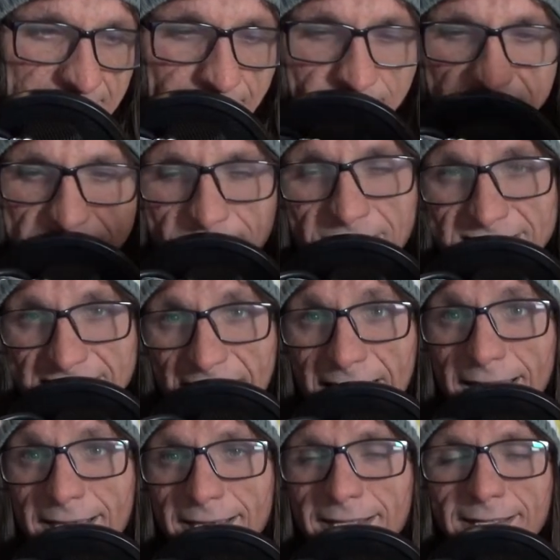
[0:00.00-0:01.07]
Um, so the
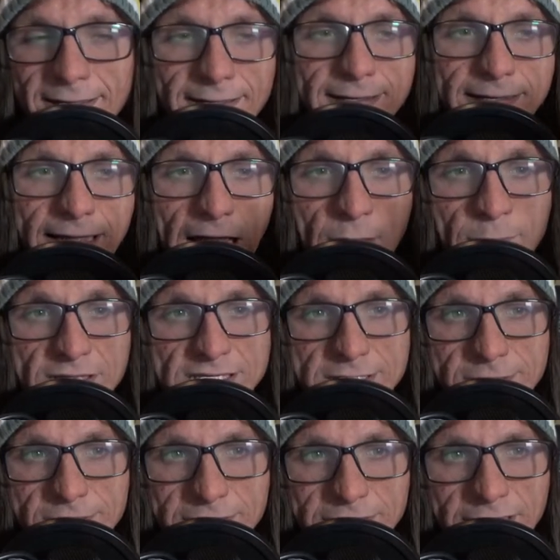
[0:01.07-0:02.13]
second
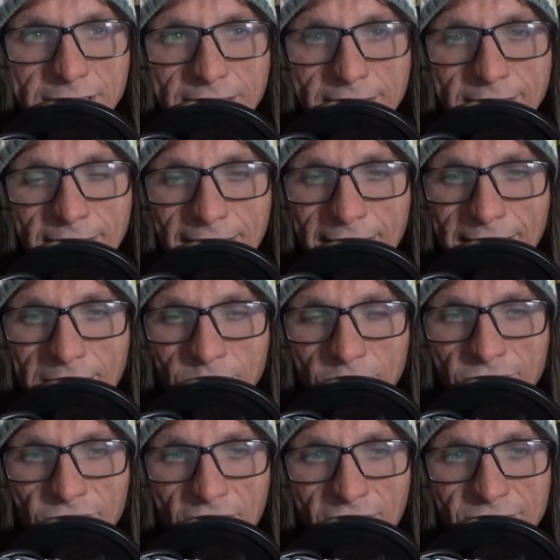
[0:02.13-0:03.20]
episode uh,
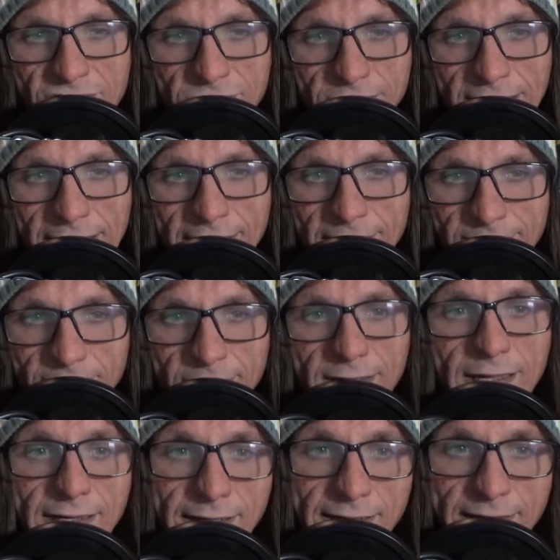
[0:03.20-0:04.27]
revolves around
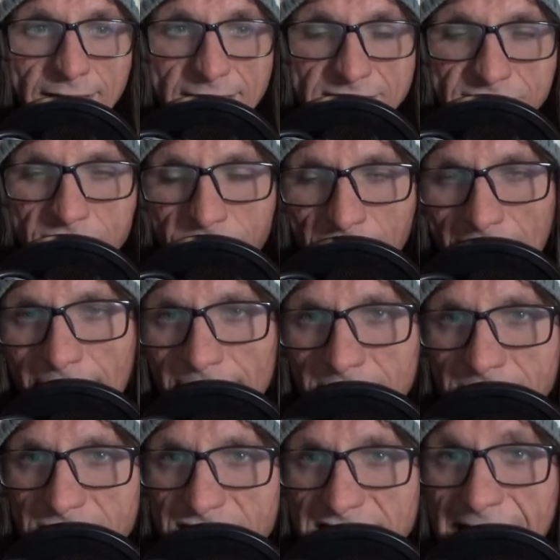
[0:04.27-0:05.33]
uh, these new
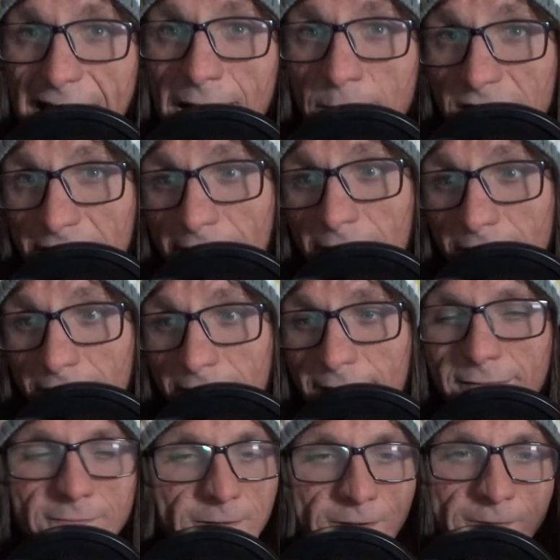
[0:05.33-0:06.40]
characters, Sam and Ella,
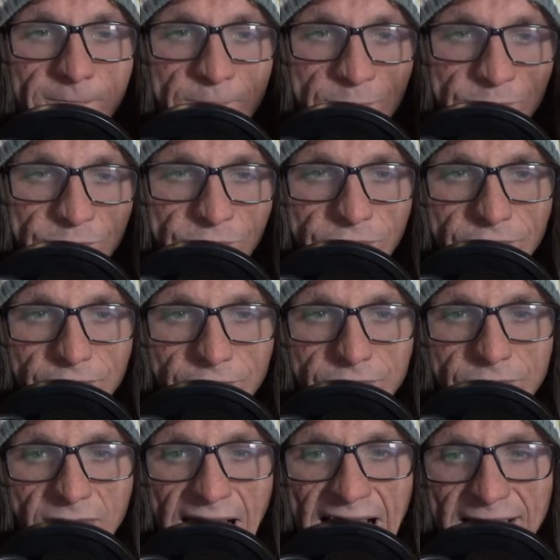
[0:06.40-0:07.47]

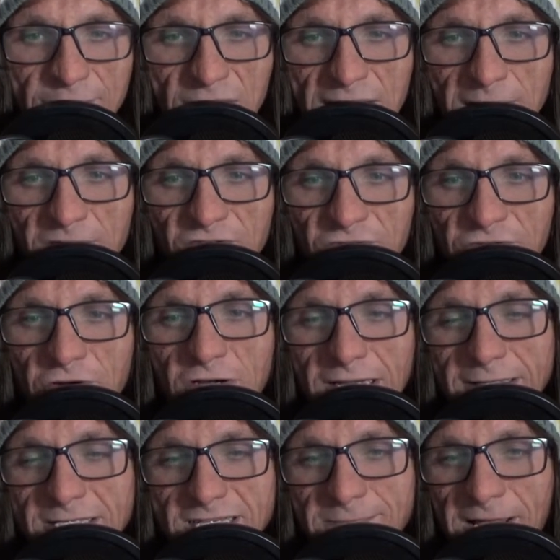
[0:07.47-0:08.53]
and they are food
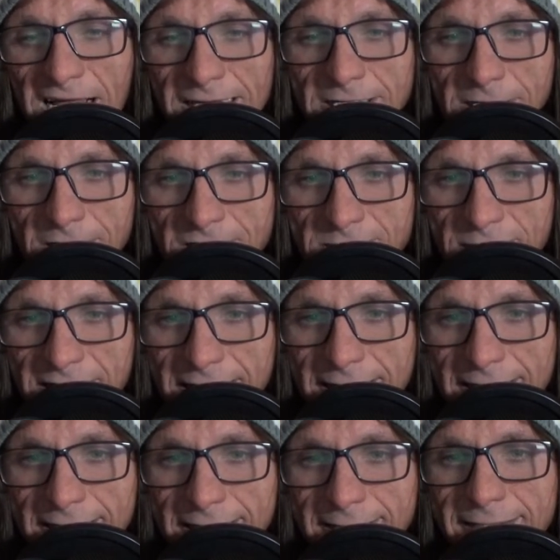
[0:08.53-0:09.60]
inspectors, but
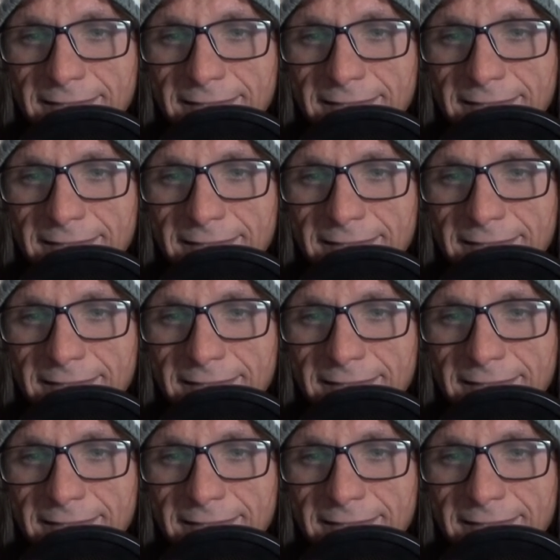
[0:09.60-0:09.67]
uh,